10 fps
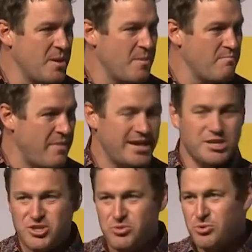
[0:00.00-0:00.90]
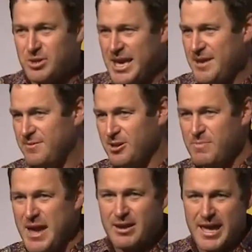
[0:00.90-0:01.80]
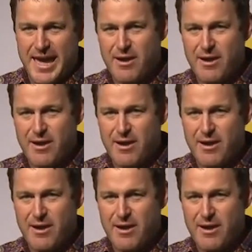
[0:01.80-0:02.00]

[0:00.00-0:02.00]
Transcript: making sure you're careful about how